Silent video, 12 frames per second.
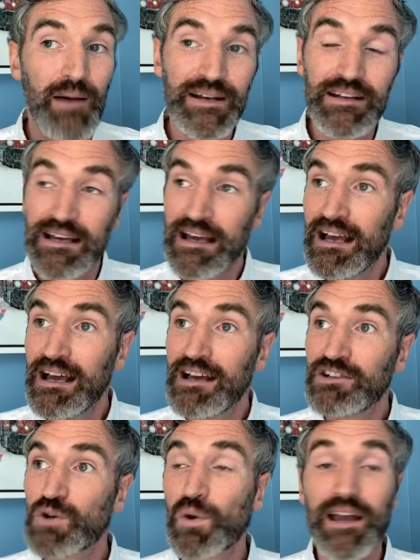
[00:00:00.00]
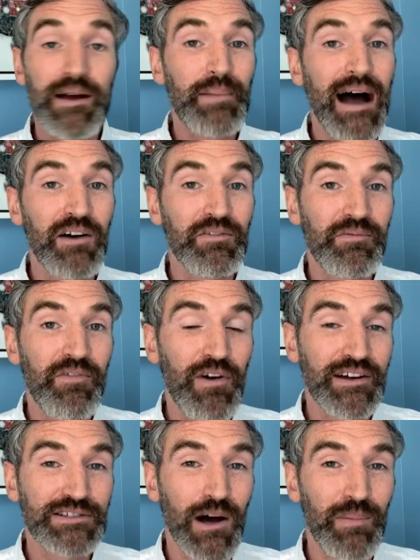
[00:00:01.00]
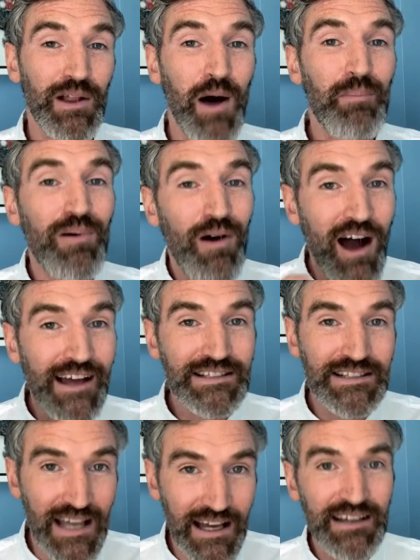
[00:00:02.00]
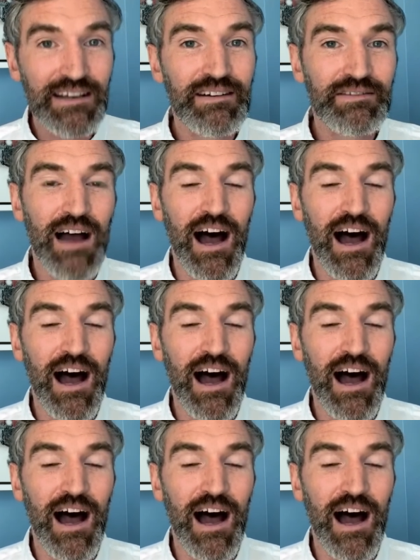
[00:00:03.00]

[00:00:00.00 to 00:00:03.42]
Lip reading: mean, talking about, for example, our pricing,